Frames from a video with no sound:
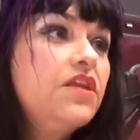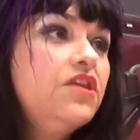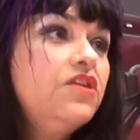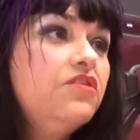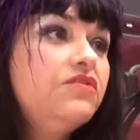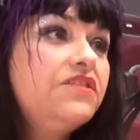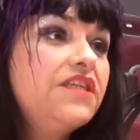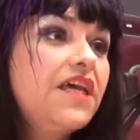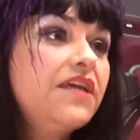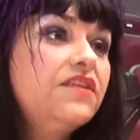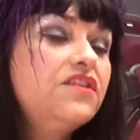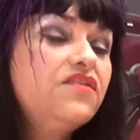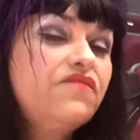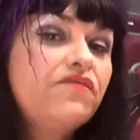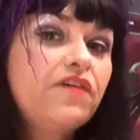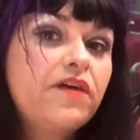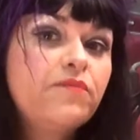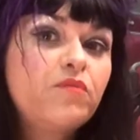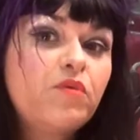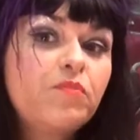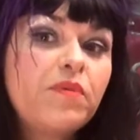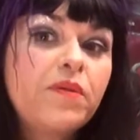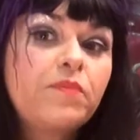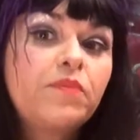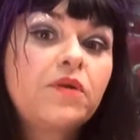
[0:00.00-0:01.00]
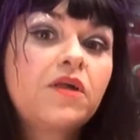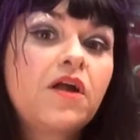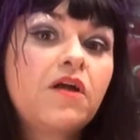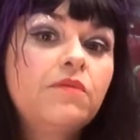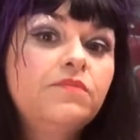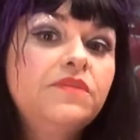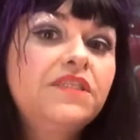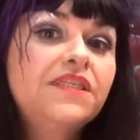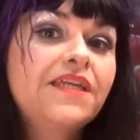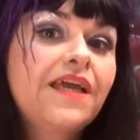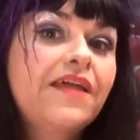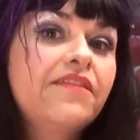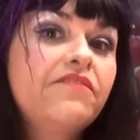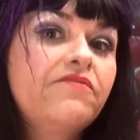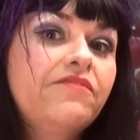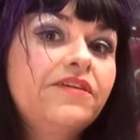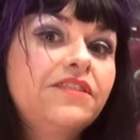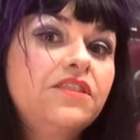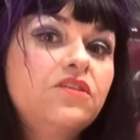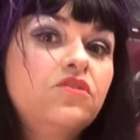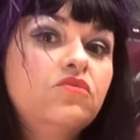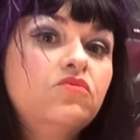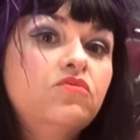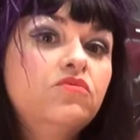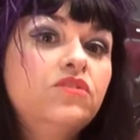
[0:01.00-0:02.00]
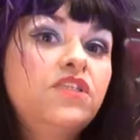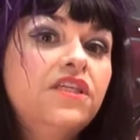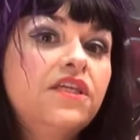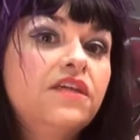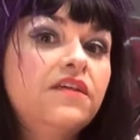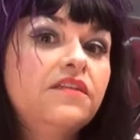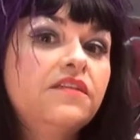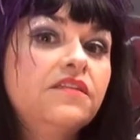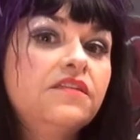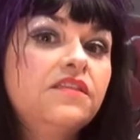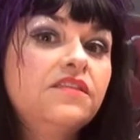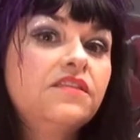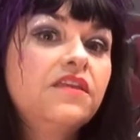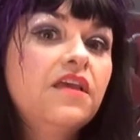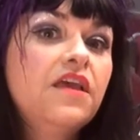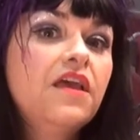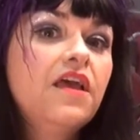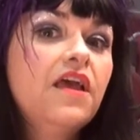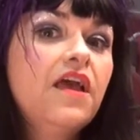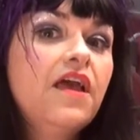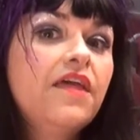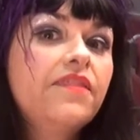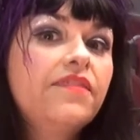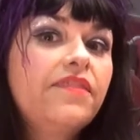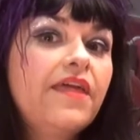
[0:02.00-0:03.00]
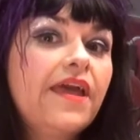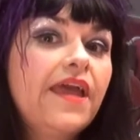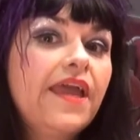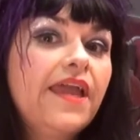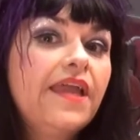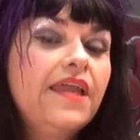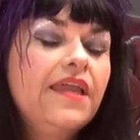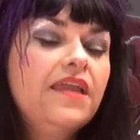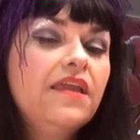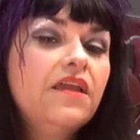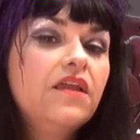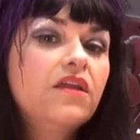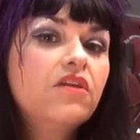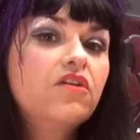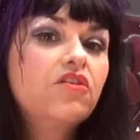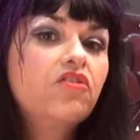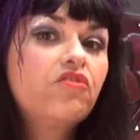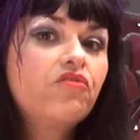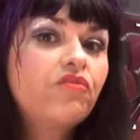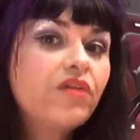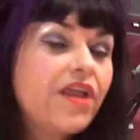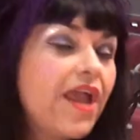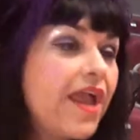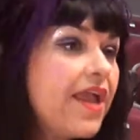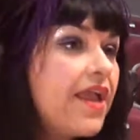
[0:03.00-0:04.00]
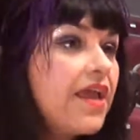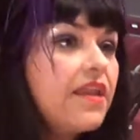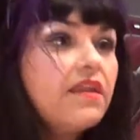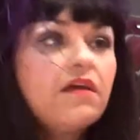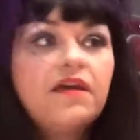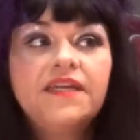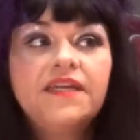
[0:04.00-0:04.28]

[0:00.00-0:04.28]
you tend to find when people come together as an audience, they create an